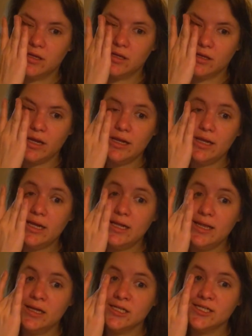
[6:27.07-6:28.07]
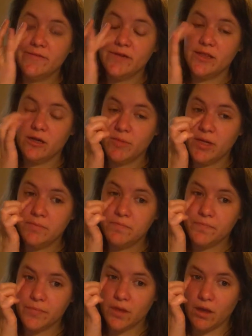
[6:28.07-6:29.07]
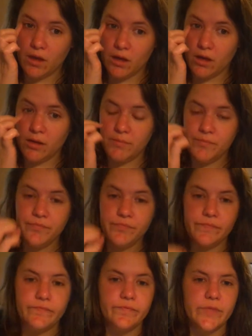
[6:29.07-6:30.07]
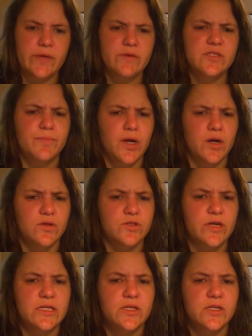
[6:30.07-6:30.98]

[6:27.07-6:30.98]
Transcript: Not a lot of longevity there, but he was deposed, right?